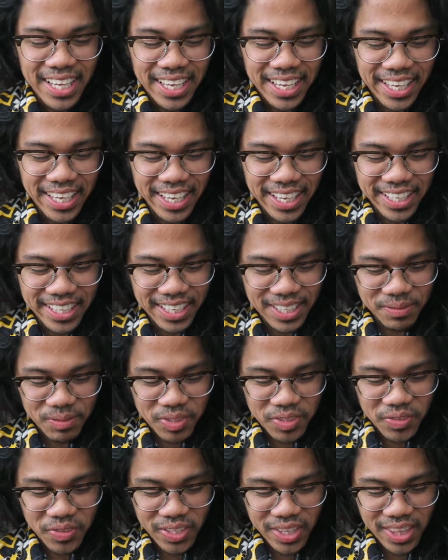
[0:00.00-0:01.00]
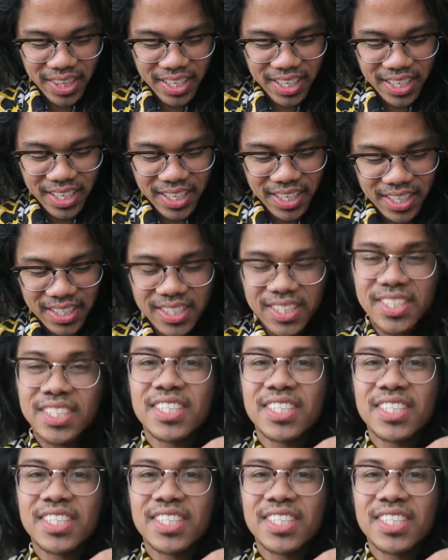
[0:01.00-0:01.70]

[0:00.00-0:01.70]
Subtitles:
it comes with the